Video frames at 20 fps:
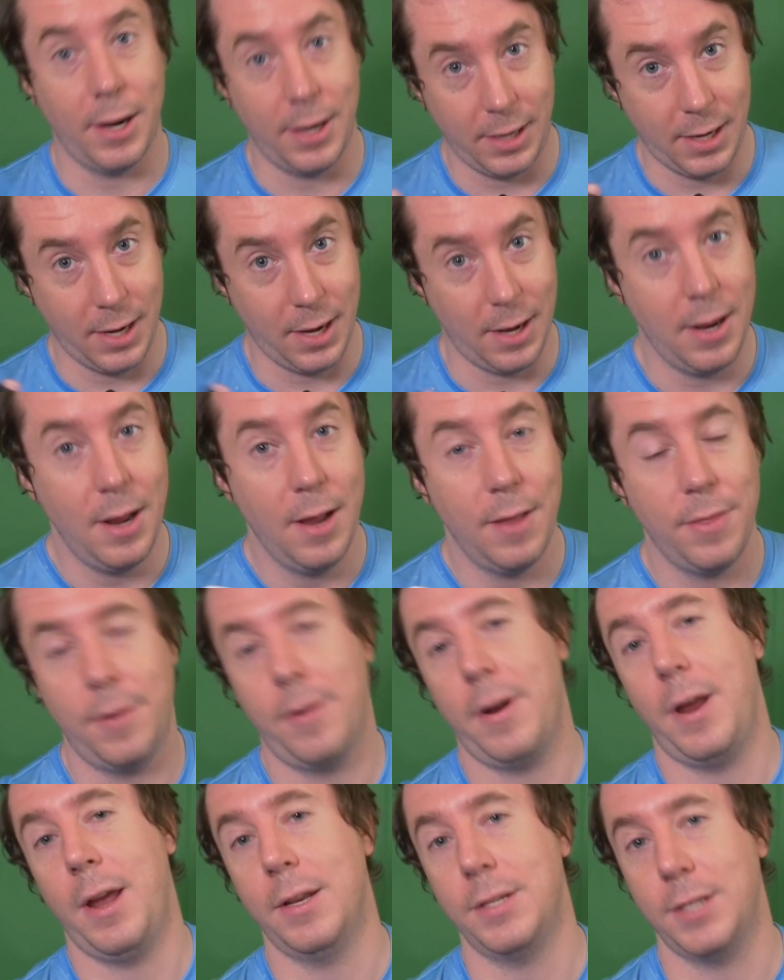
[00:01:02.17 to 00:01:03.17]
to get their
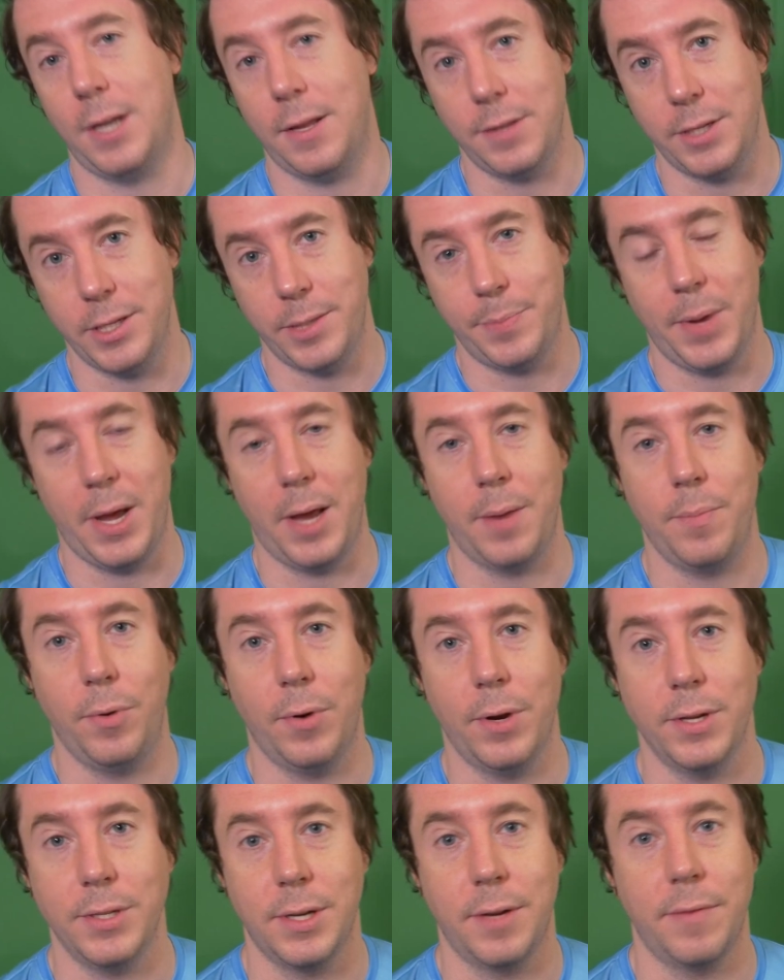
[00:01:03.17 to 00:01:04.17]
hands on these bad
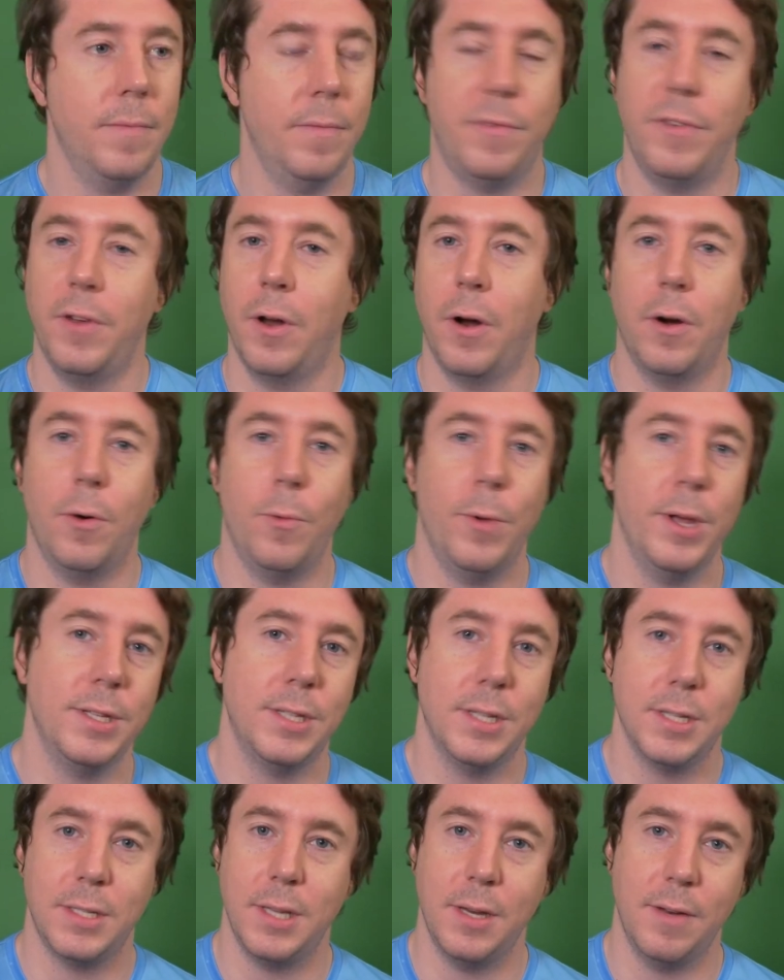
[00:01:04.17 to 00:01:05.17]
boys. Uh, VR
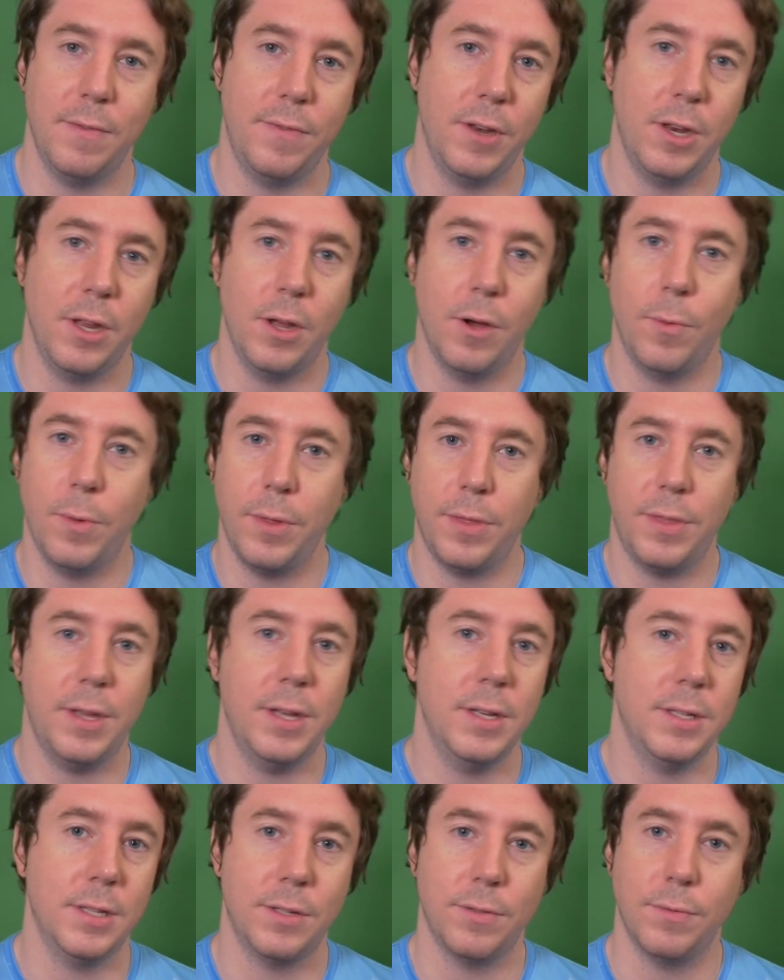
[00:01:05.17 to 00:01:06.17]
Oasis did a video with
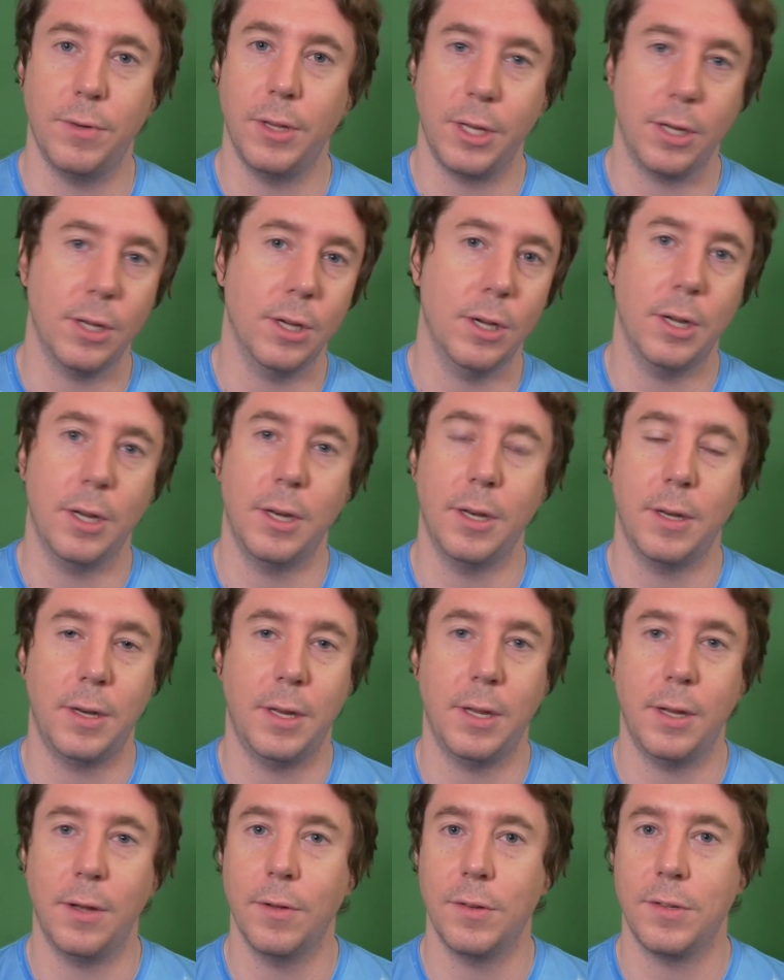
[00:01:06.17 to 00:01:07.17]
these, it's really good, and
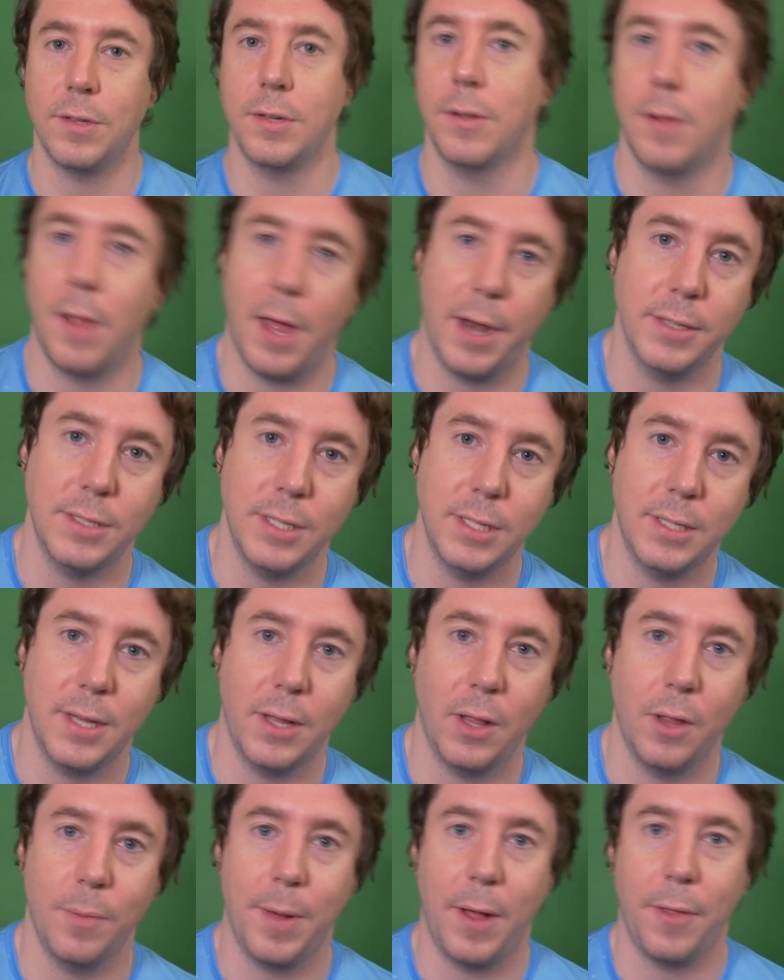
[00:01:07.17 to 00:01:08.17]
he goes into a lot of
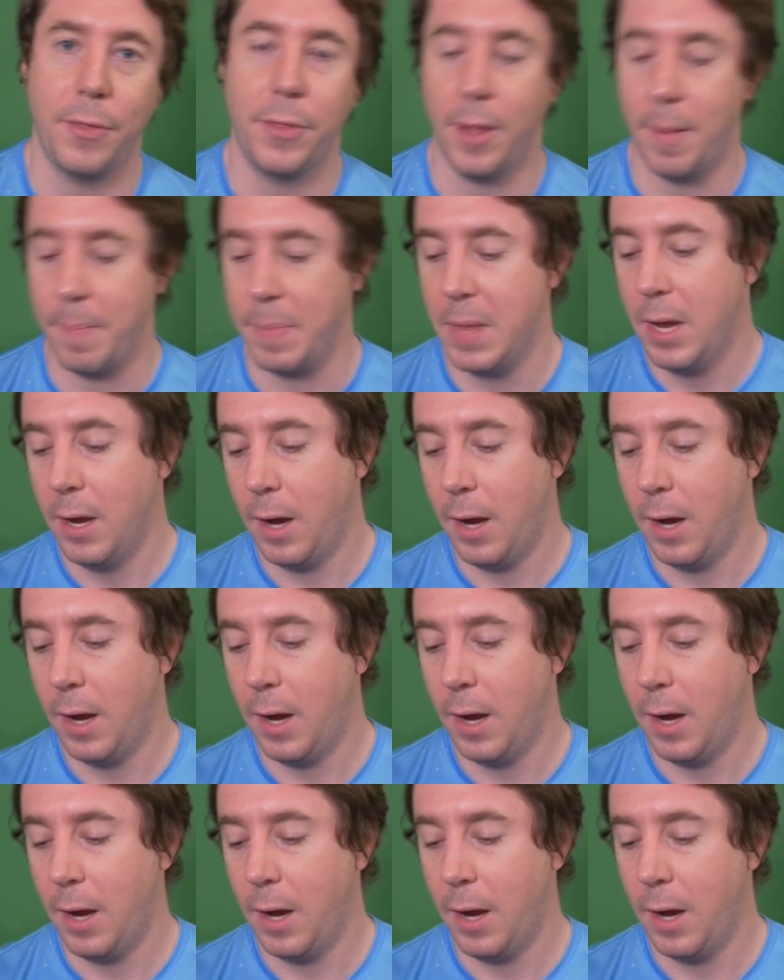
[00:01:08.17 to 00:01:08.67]
detail about them.